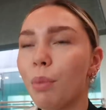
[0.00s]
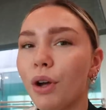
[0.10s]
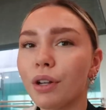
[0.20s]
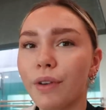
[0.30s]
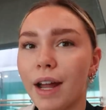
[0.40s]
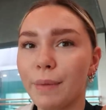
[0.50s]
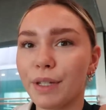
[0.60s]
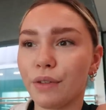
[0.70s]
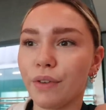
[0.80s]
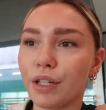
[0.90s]
But on a Friday we
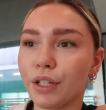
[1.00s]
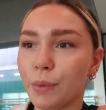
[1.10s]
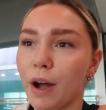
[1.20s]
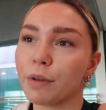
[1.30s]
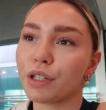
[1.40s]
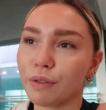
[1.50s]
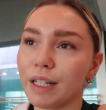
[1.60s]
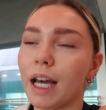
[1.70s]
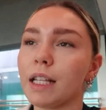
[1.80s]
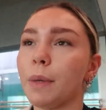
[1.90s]
do finish at 12, which is
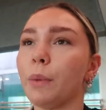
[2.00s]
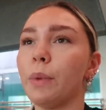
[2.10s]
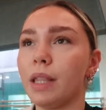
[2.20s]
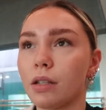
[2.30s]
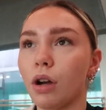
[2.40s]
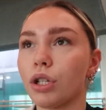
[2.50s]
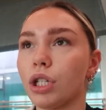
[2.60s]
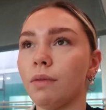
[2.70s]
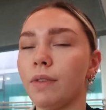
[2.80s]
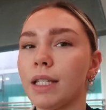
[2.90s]
really nice. But with this
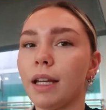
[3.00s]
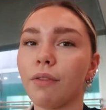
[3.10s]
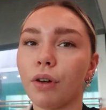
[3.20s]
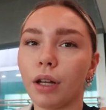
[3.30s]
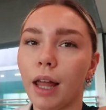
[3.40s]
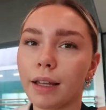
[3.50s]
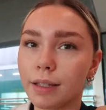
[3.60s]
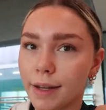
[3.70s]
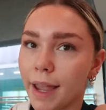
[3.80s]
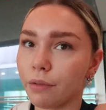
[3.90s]
costume fitting, I've got to like
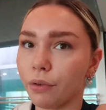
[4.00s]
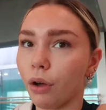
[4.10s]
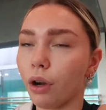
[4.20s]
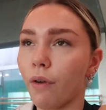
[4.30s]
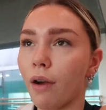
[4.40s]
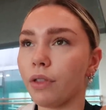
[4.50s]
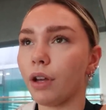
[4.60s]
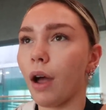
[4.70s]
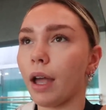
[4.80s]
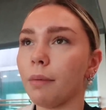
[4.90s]
stay in for longer rather than
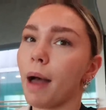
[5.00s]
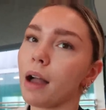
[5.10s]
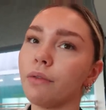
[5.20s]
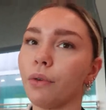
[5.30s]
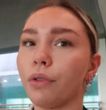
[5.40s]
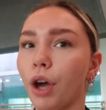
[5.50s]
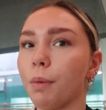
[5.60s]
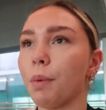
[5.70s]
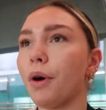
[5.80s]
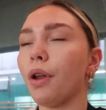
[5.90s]
going back and forth
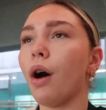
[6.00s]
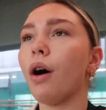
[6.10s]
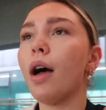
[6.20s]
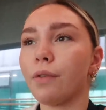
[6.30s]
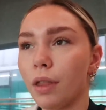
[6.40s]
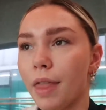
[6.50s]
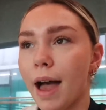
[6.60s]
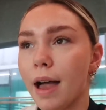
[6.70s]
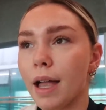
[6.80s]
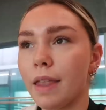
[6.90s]
home and whatnot. So I've got
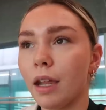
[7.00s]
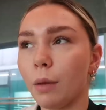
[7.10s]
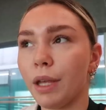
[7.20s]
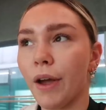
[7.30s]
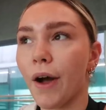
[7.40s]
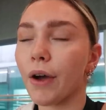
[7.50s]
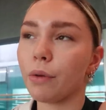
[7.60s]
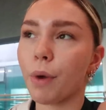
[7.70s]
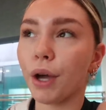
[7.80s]
that and then I'll be home.